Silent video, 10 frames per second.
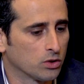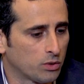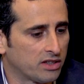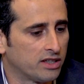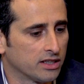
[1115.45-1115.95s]

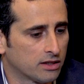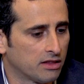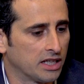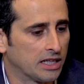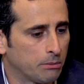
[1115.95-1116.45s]
So I think
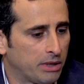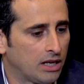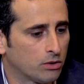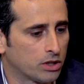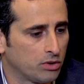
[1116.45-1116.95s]
thinking
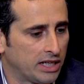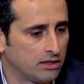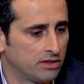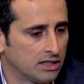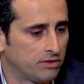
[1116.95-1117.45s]
about
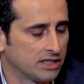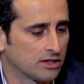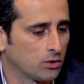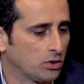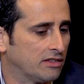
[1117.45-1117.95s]
creative and advanced
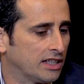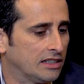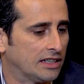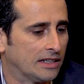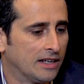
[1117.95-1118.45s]

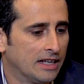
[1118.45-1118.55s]
storytelling,